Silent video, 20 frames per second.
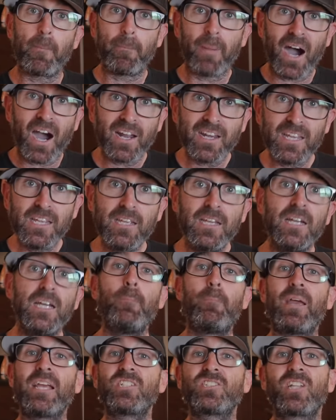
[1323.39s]
body
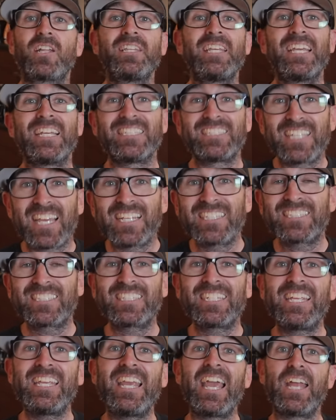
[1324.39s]
based on the
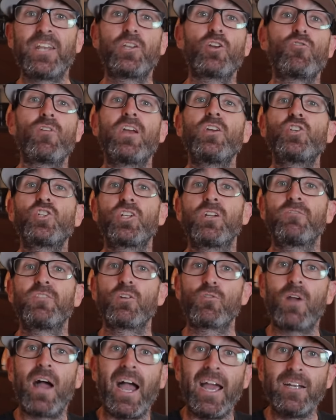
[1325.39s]
intensity and duration of
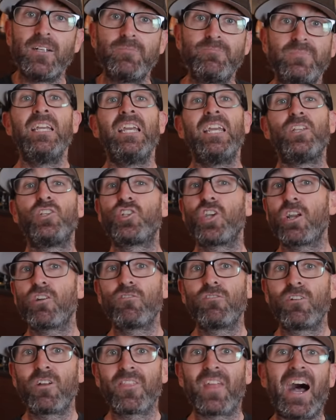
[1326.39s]
the ride. In
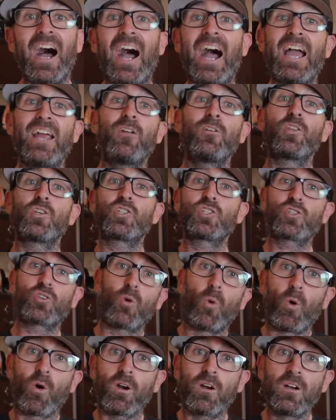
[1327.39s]
general, the higher the
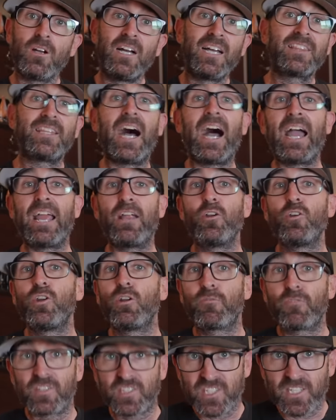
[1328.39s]
score, the higher your
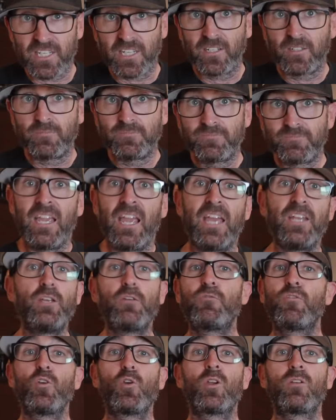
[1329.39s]
fatigue. And
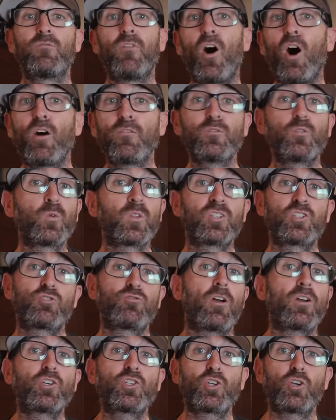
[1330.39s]
if you're involved with
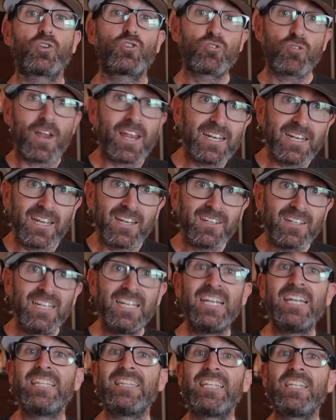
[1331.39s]
structured training,
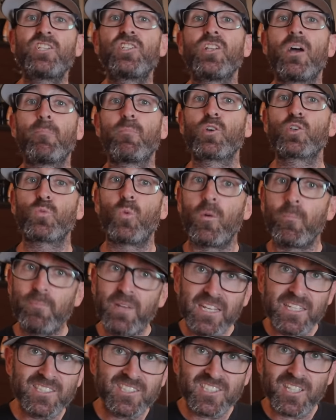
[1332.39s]
these numbers will
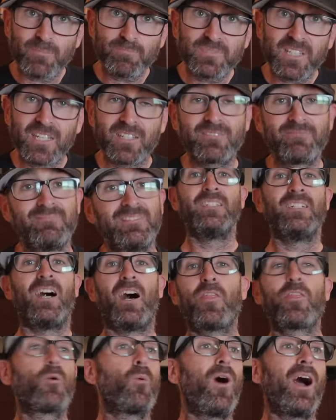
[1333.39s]
mean something.
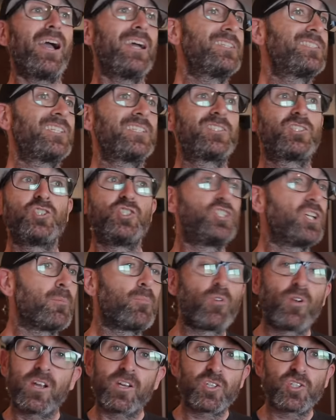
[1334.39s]
Otherwise, it's
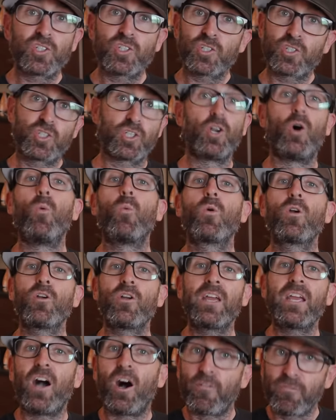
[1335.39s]
gibberish, so don't
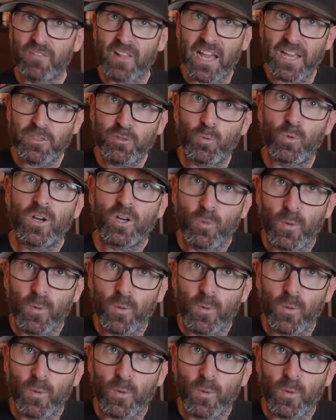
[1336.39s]
worry, I'll fly through it